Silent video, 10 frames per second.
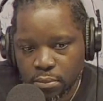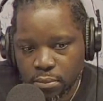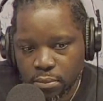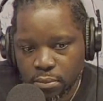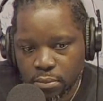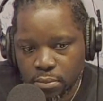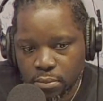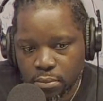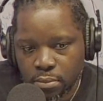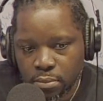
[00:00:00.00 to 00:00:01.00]

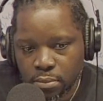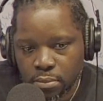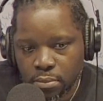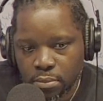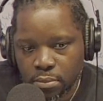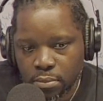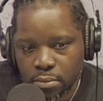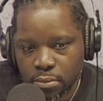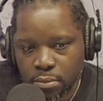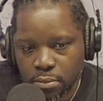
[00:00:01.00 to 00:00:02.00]

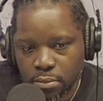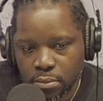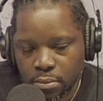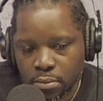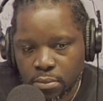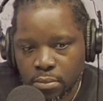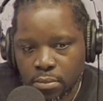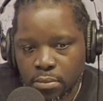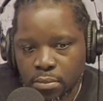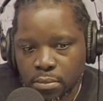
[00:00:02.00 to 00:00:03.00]

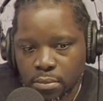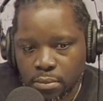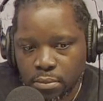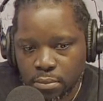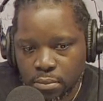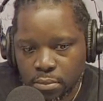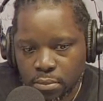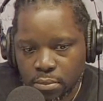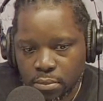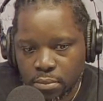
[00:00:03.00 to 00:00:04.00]

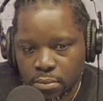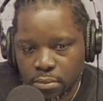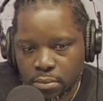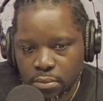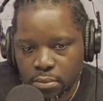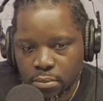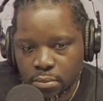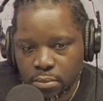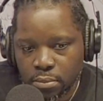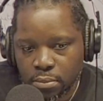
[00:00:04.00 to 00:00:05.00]

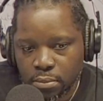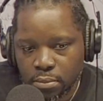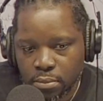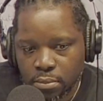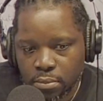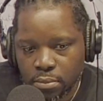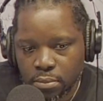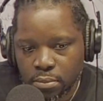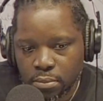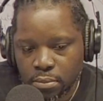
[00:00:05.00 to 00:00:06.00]

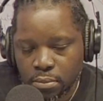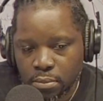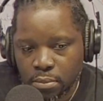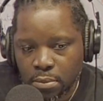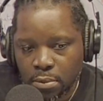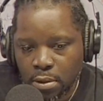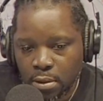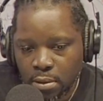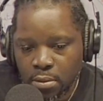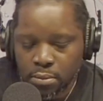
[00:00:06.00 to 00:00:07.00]

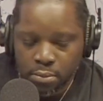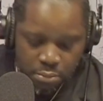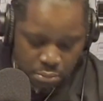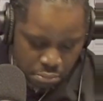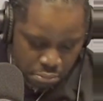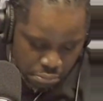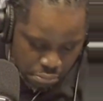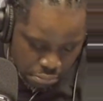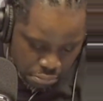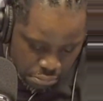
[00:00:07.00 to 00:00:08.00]
(not speaking)